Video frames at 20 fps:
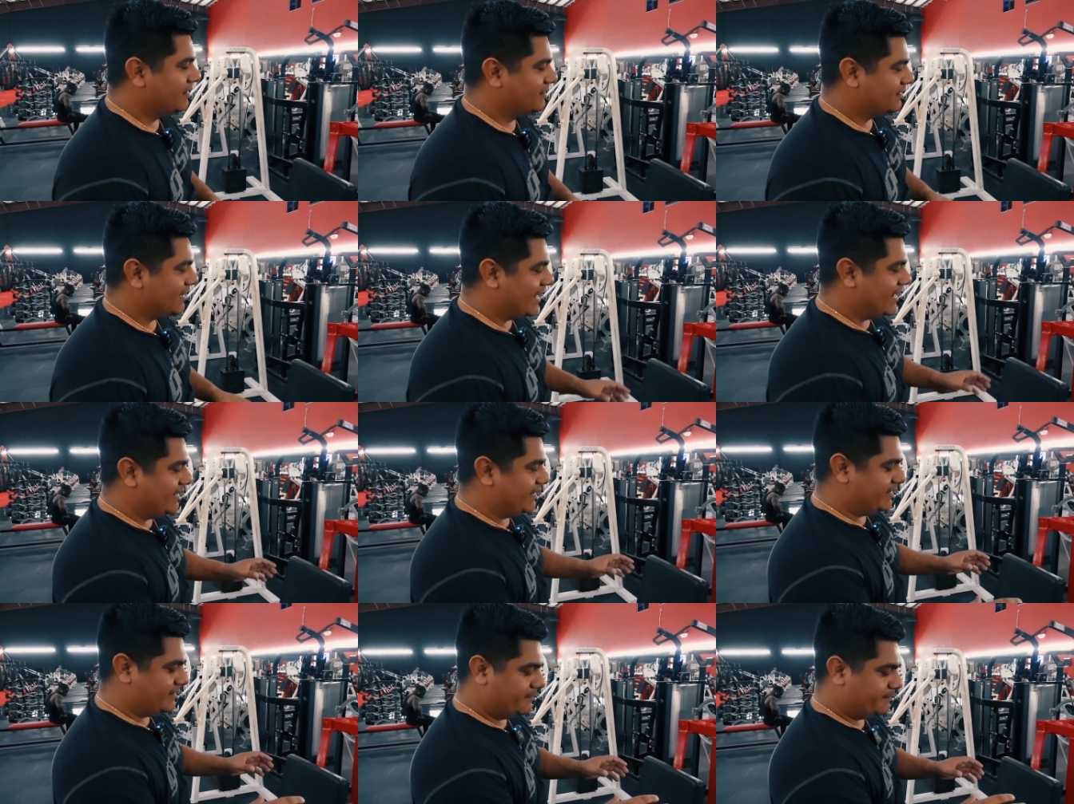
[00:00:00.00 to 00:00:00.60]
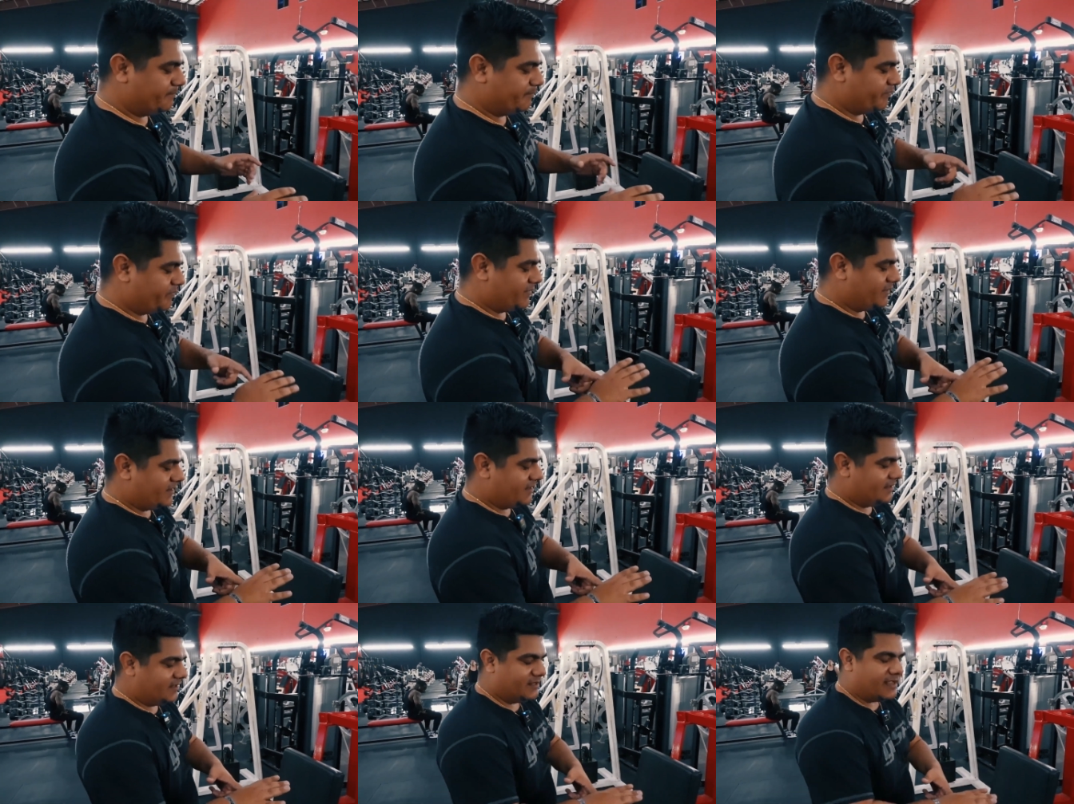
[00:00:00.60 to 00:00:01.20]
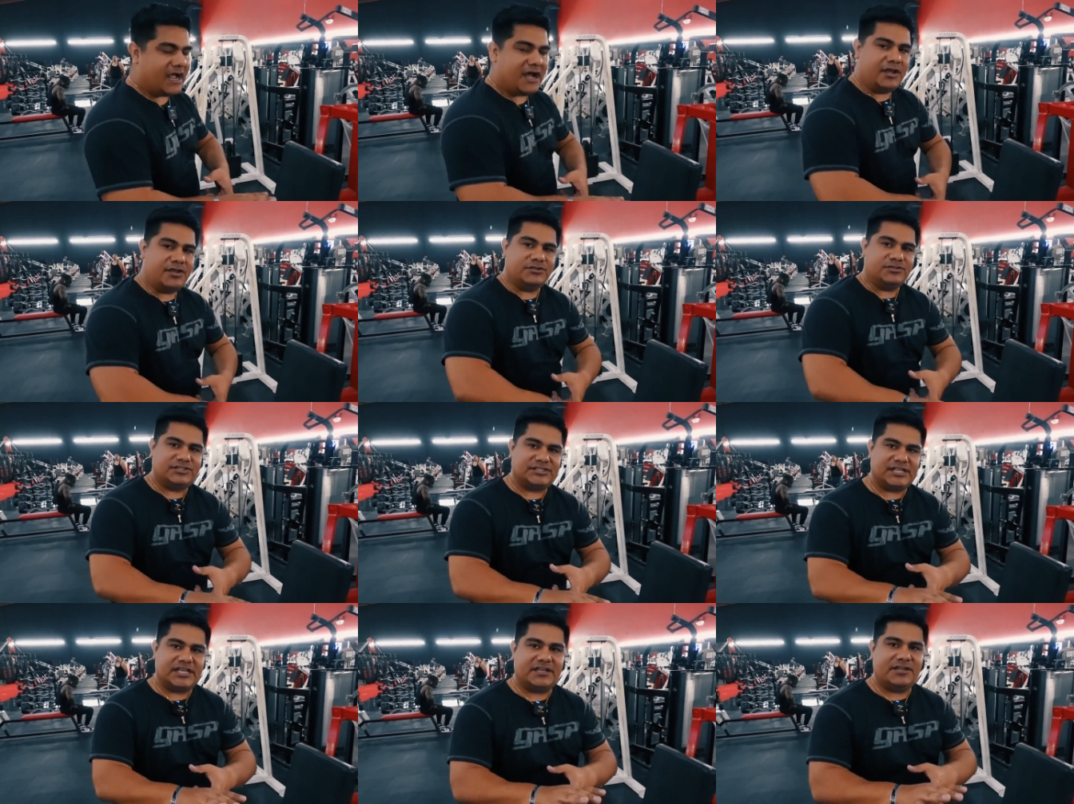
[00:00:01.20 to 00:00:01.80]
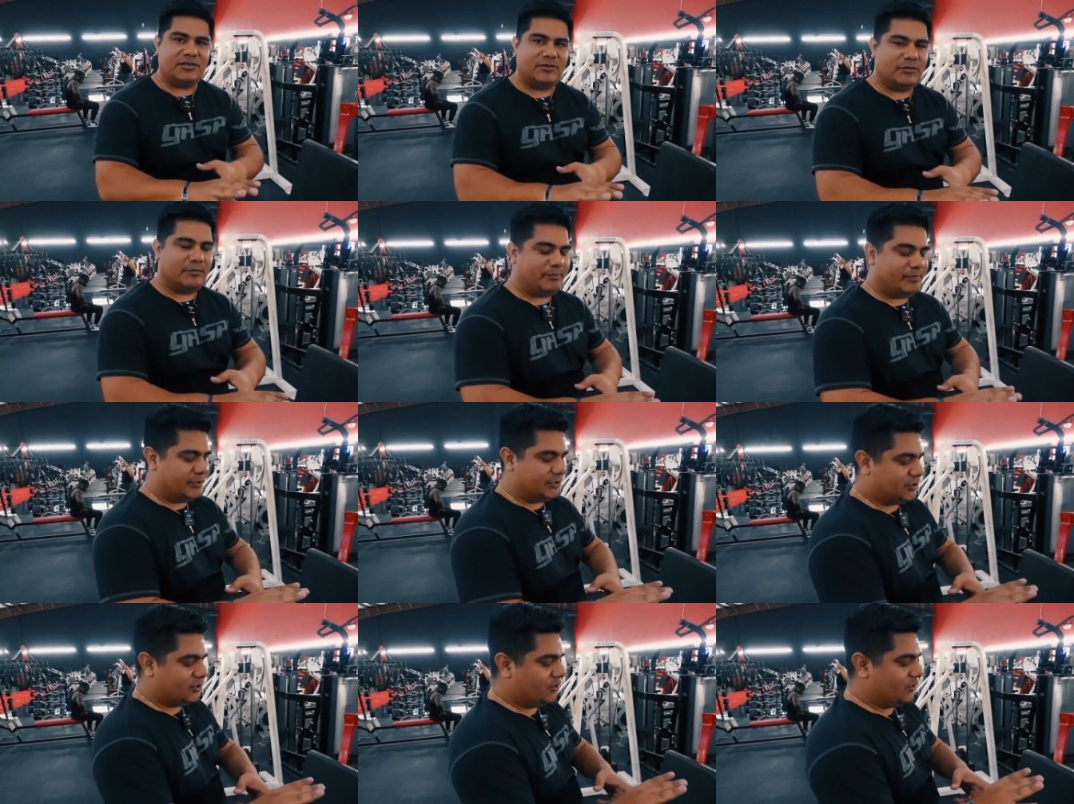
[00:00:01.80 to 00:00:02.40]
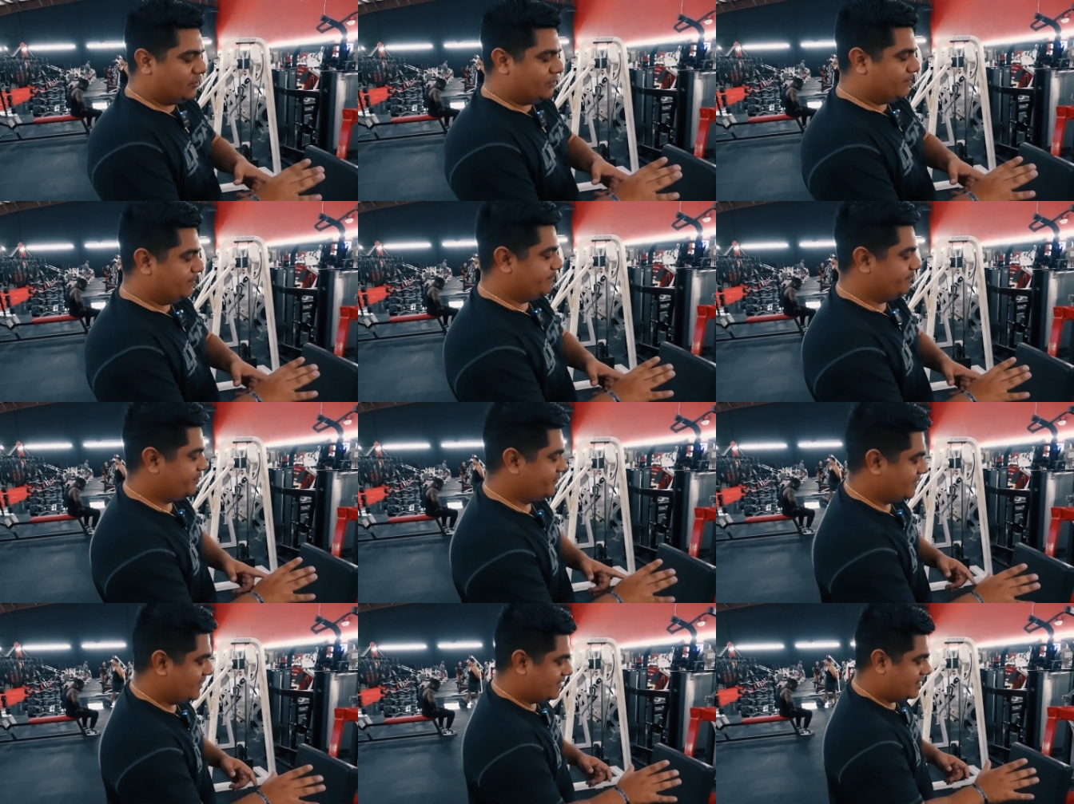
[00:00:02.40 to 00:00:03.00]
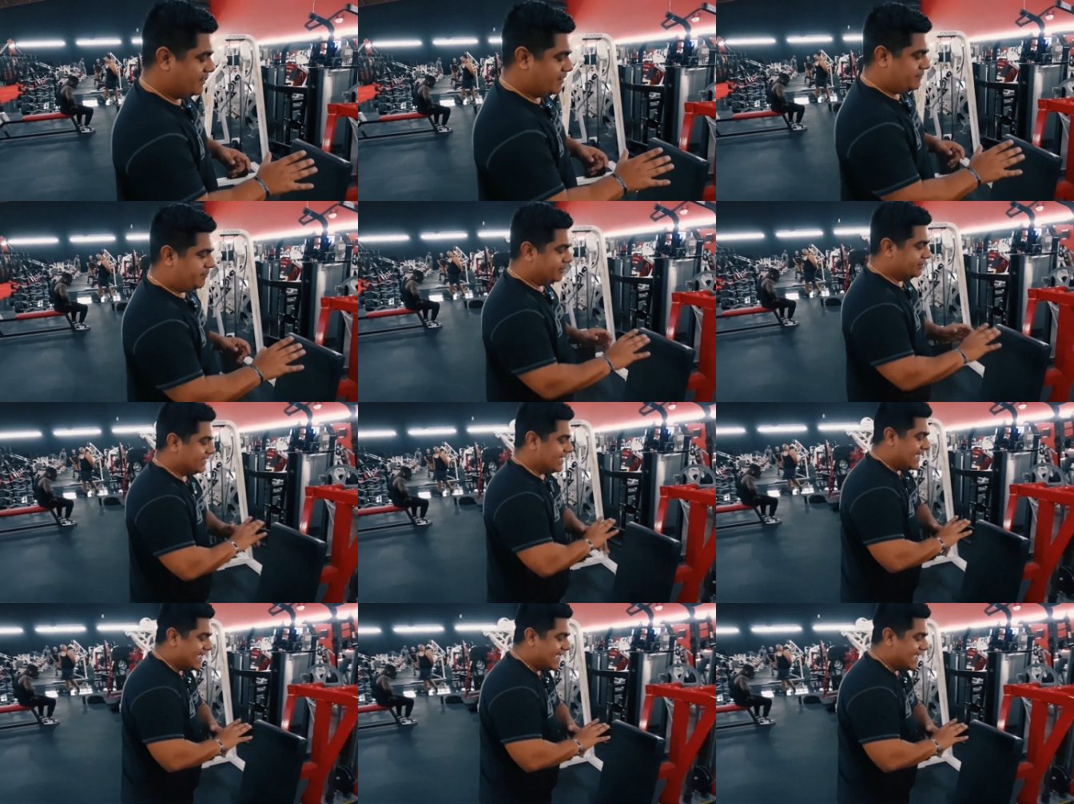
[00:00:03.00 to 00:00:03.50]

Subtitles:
Like how you said you put the